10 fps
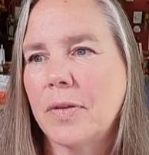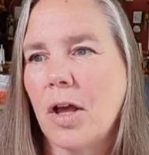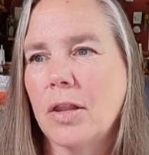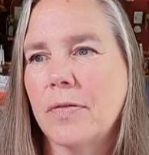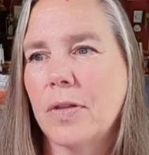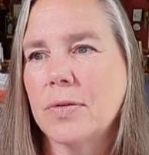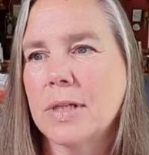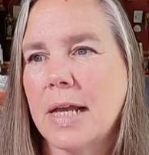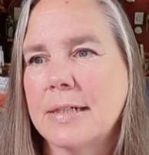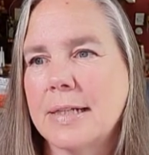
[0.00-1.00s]
all of those
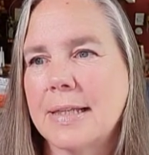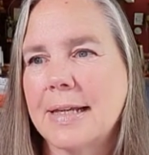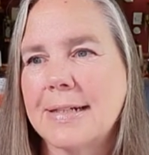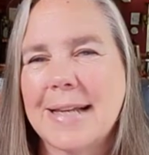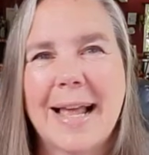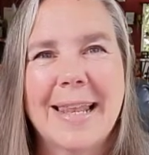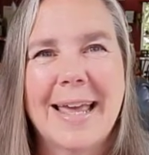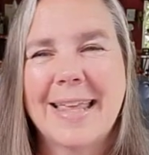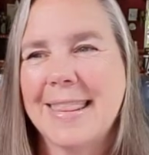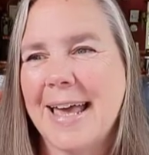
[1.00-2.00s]
kinds of things. I
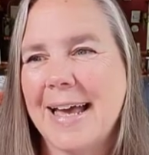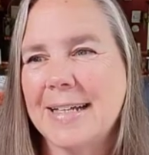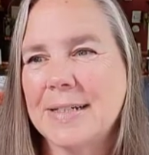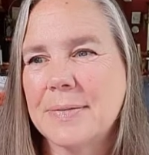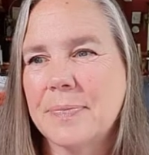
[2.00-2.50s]
like that.